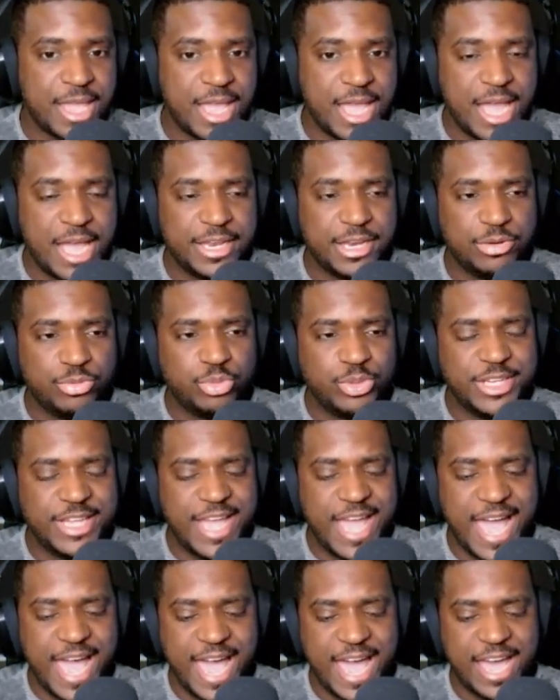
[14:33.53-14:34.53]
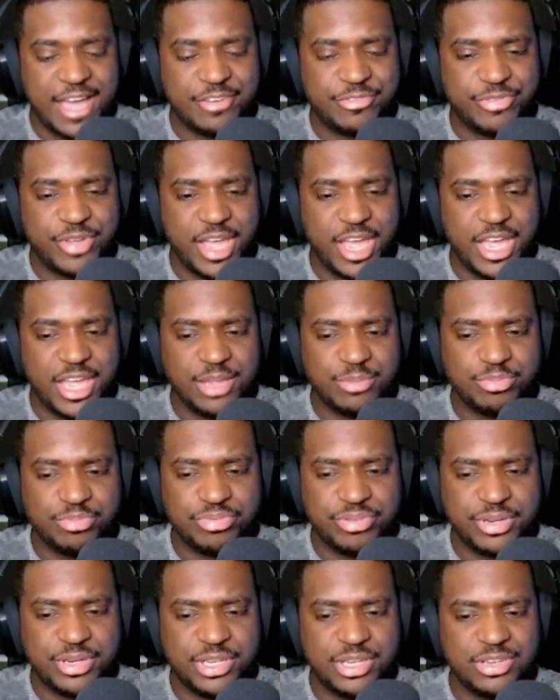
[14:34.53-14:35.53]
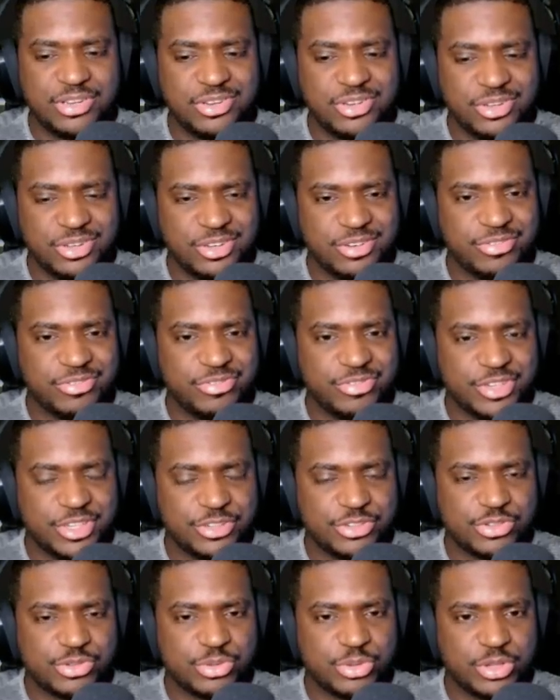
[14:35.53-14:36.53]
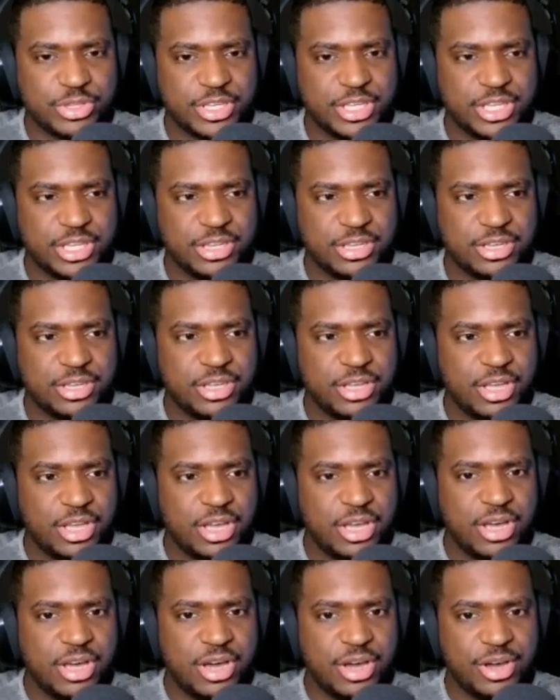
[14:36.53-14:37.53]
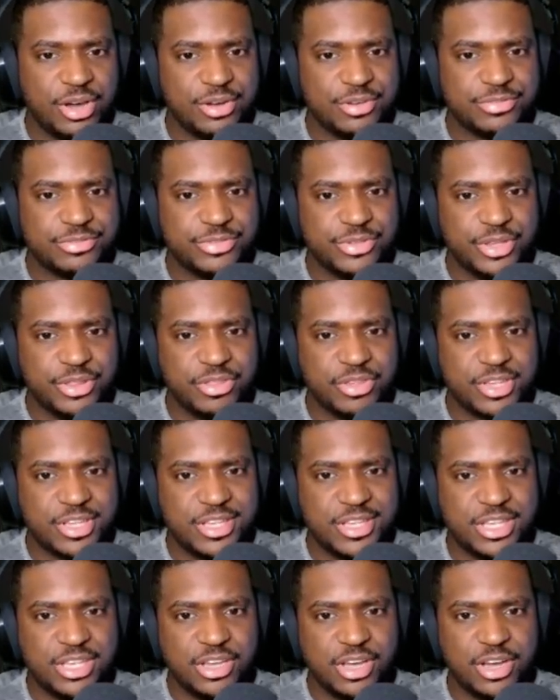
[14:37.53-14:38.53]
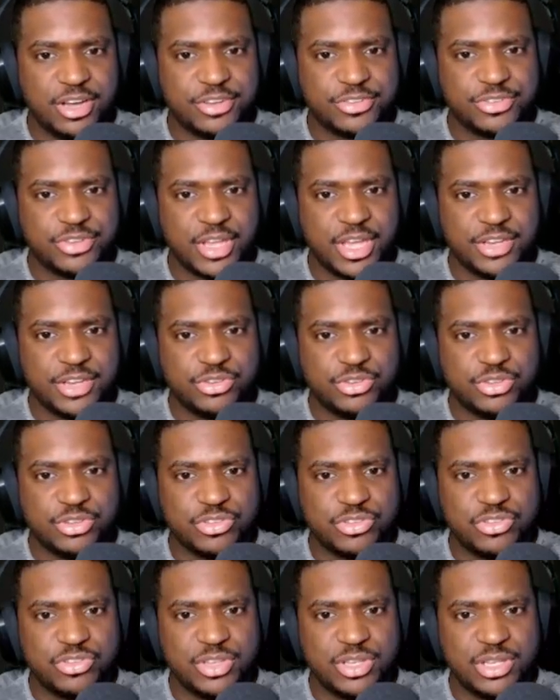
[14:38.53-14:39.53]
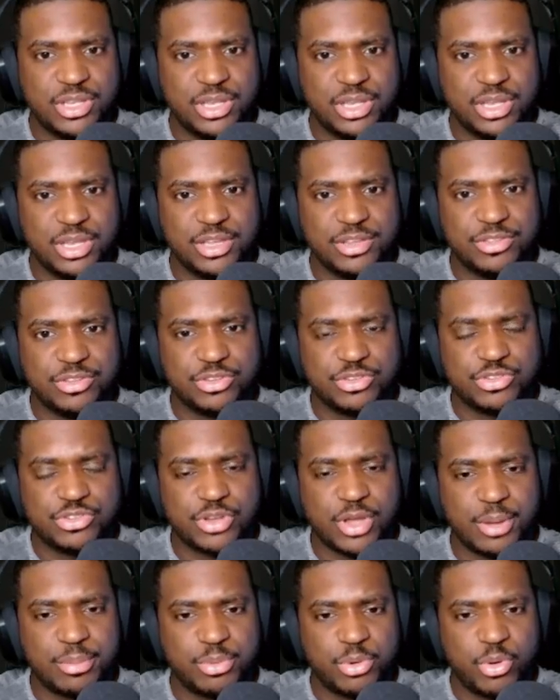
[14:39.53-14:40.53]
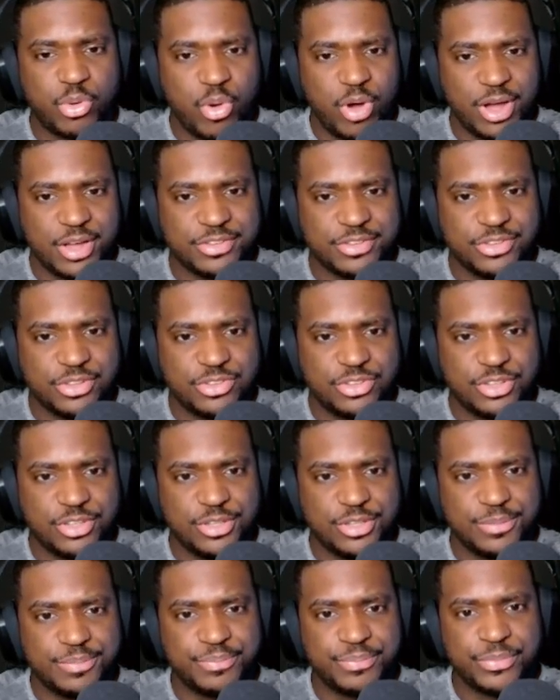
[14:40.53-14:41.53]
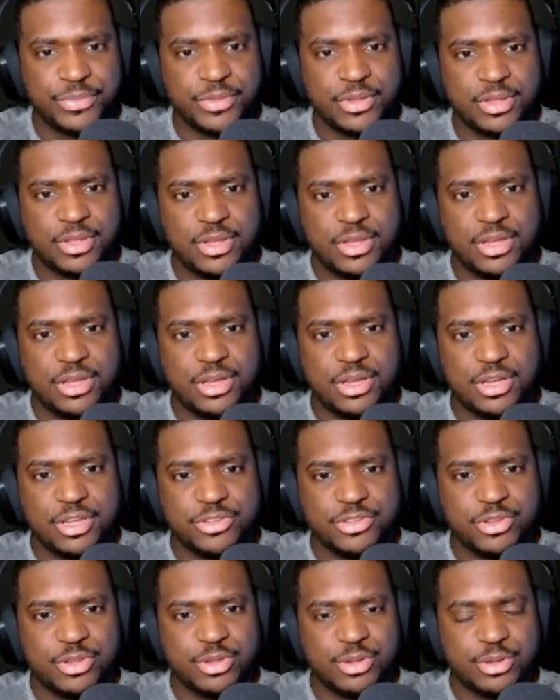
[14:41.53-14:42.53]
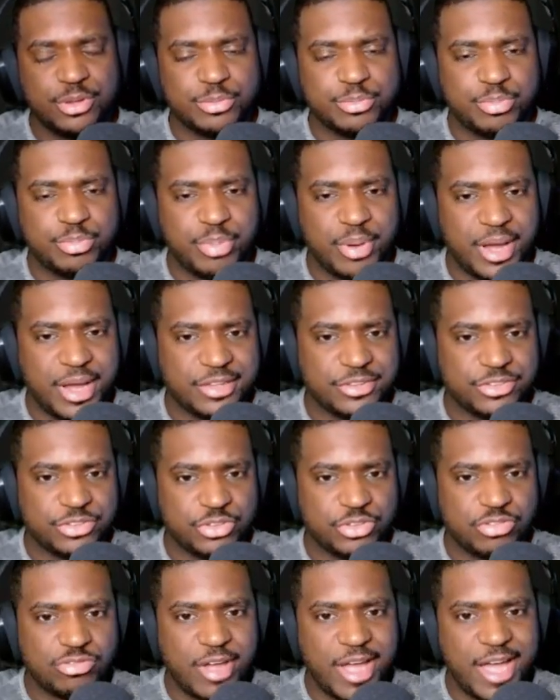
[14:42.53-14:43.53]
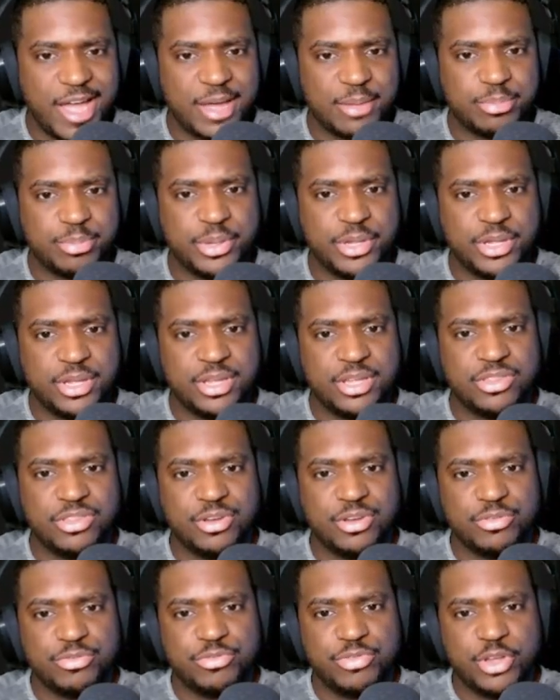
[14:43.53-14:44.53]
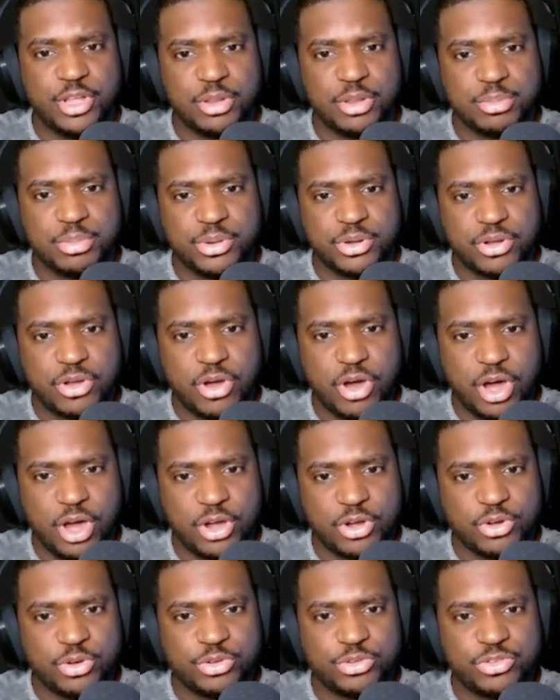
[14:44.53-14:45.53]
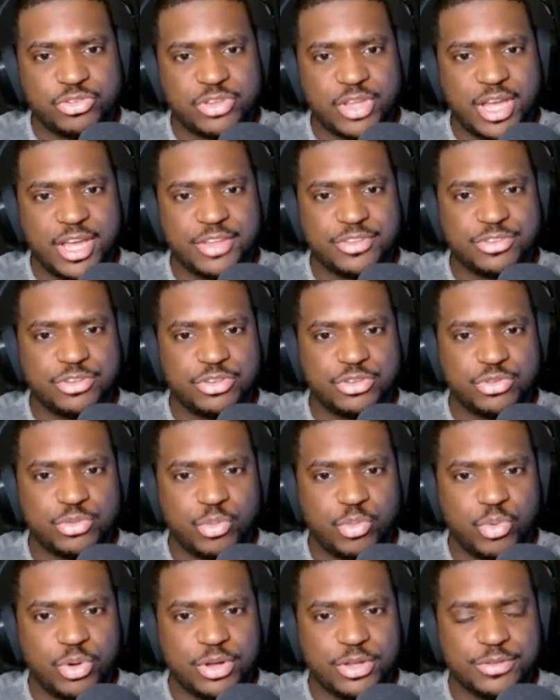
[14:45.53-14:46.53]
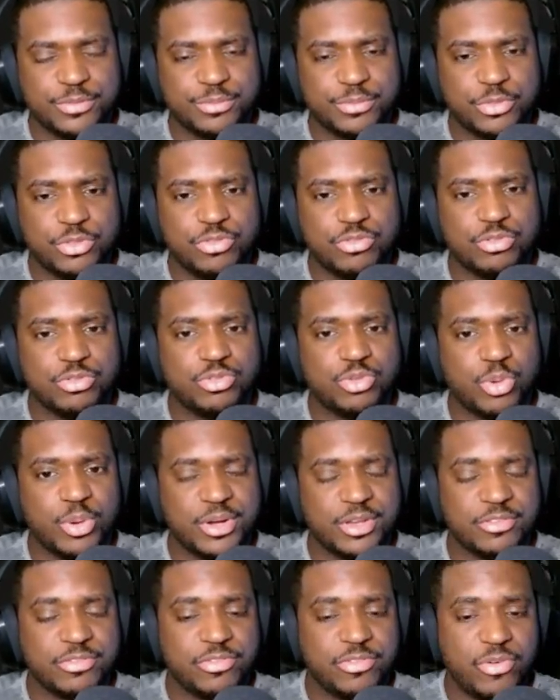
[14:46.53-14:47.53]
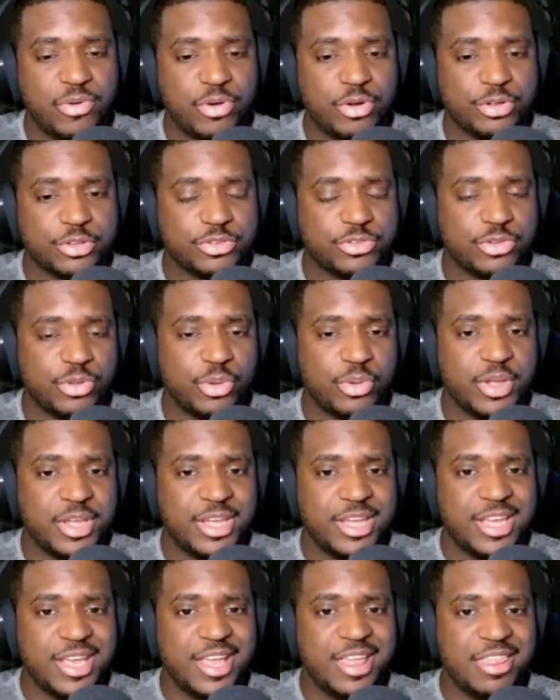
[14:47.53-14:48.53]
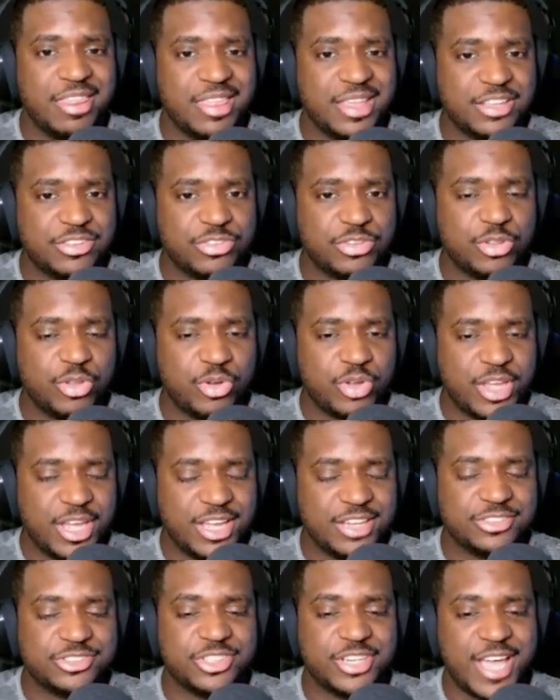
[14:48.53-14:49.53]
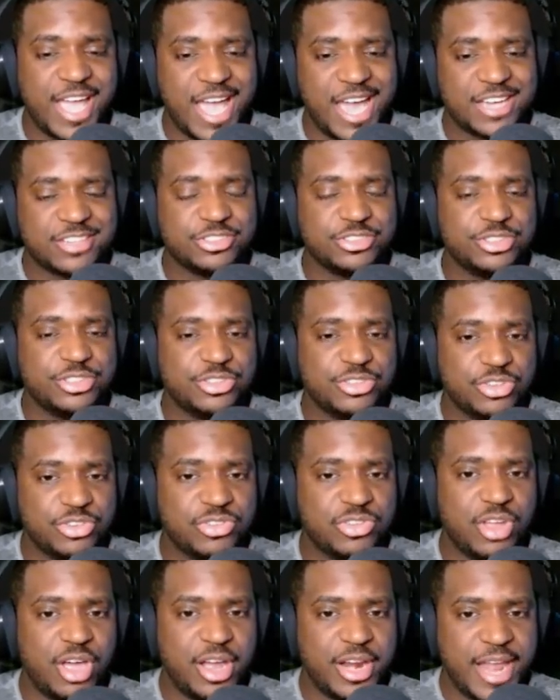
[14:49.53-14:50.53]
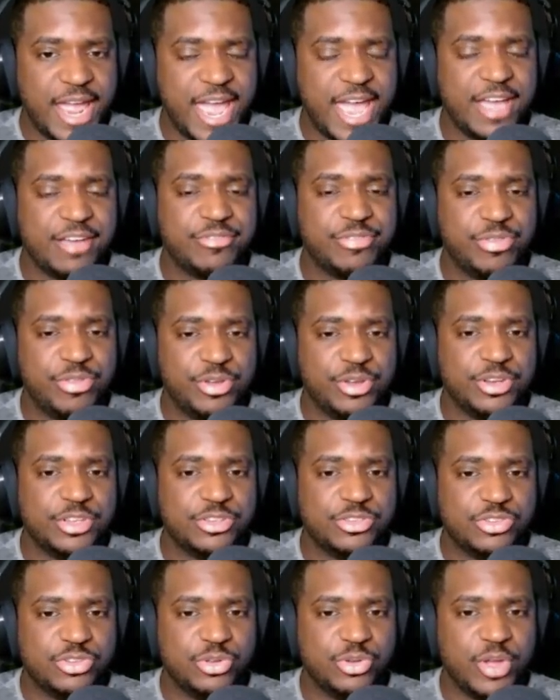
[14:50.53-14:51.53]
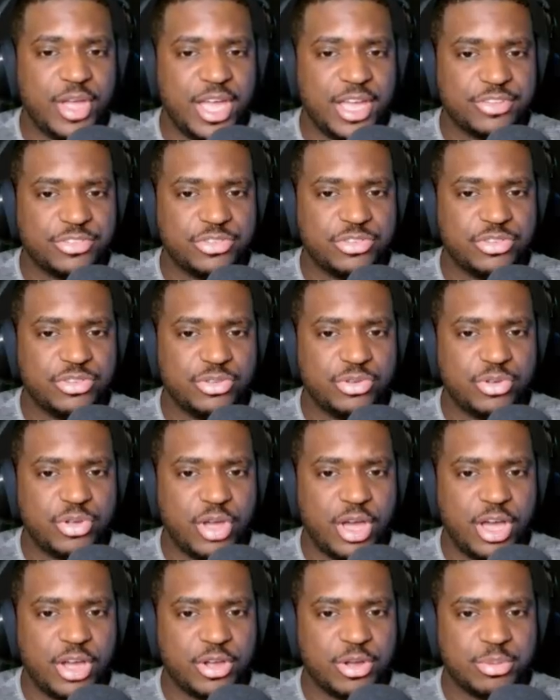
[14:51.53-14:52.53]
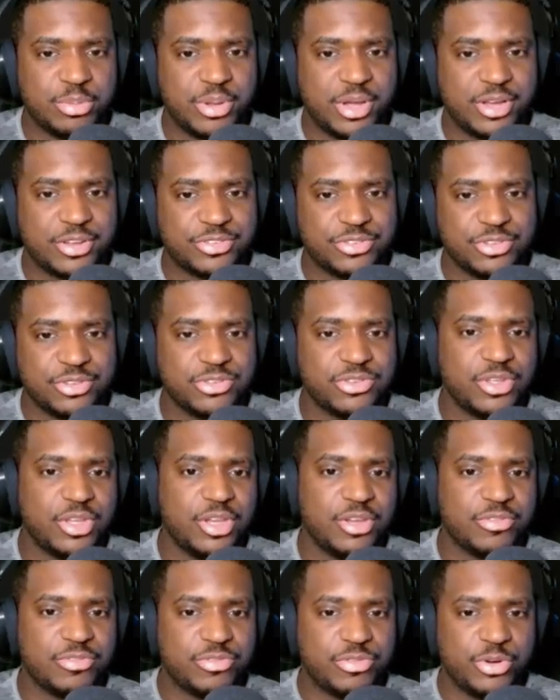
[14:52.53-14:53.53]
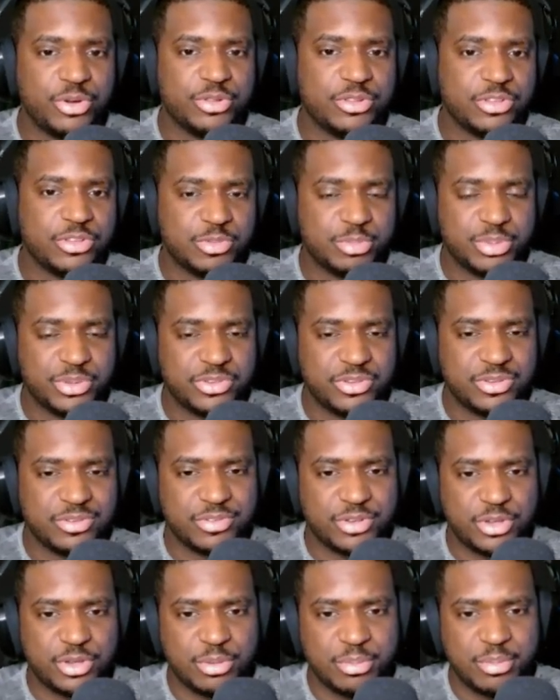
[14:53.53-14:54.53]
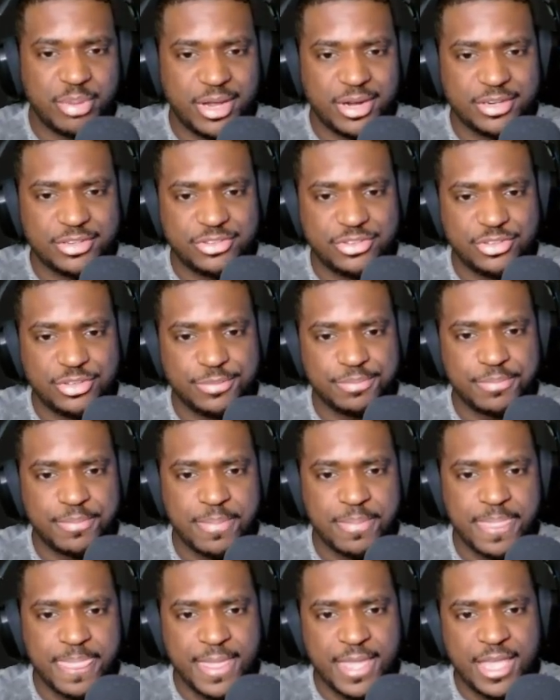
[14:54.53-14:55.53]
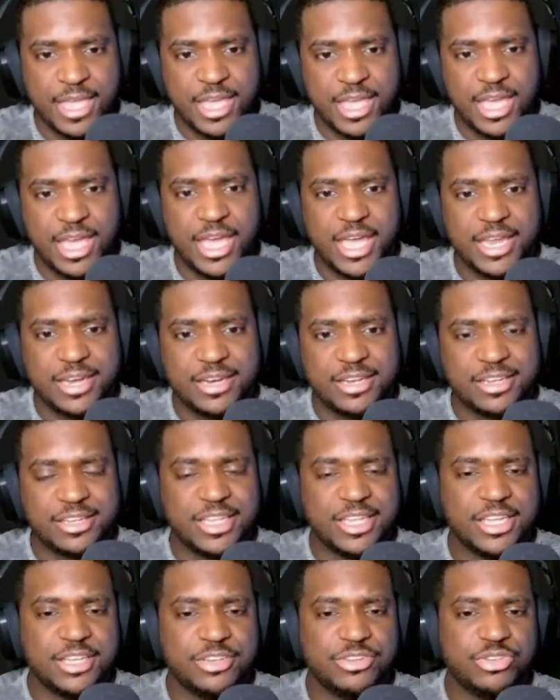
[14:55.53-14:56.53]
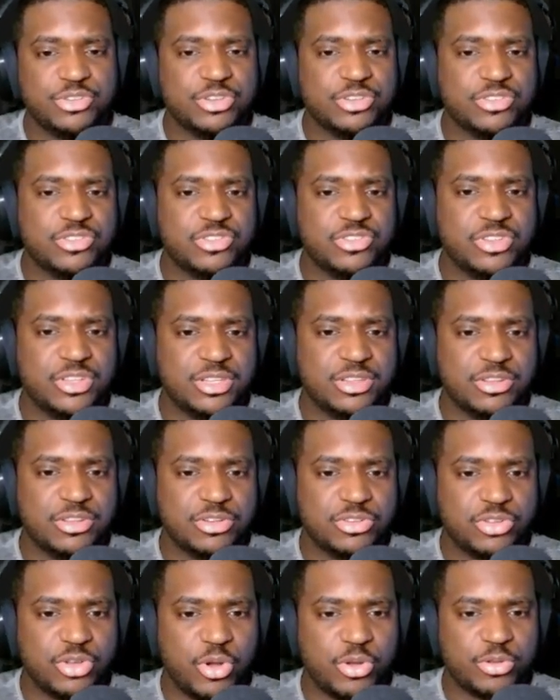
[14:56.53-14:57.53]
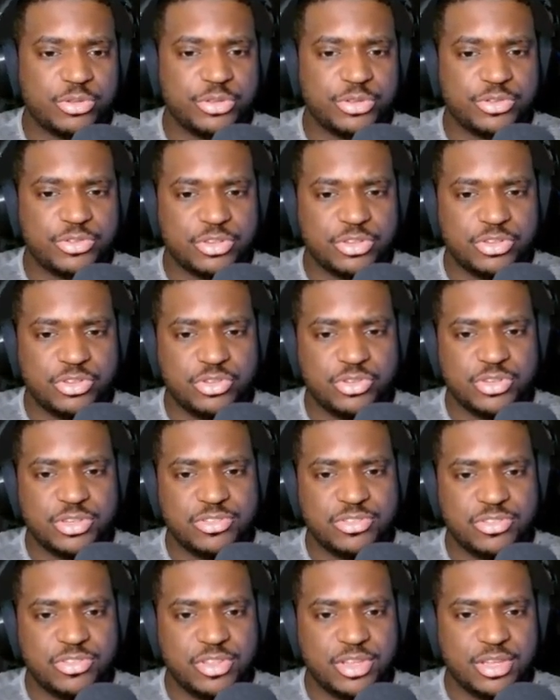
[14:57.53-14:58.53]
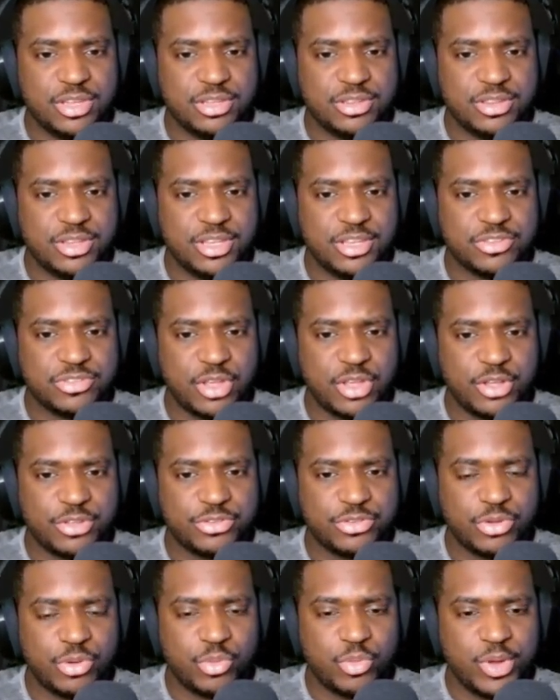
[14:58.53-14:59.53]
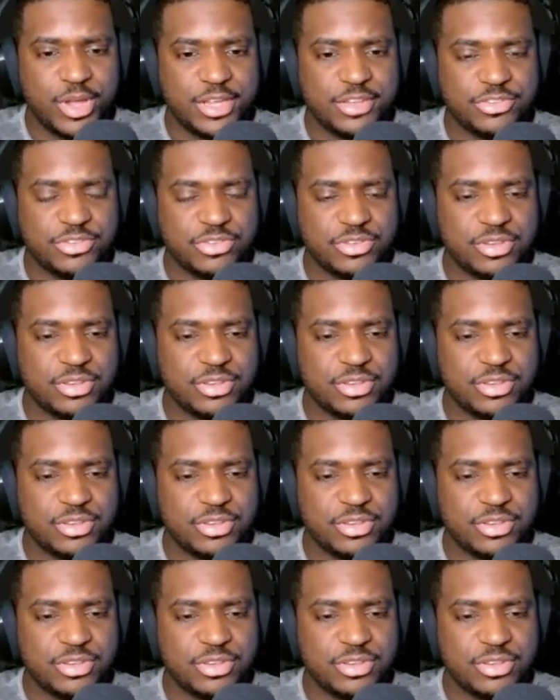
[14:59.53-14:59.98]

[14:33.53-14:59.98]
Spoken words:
And then we have a pretty good visual here of the kiosk, and you can see here the shop quantity, the buying scrap, the available cargo sizes 1 through 24. So this location actually does not have 32 SU cargo boxes for this specific commodity. And again, you can see the totals in units there. There's also waste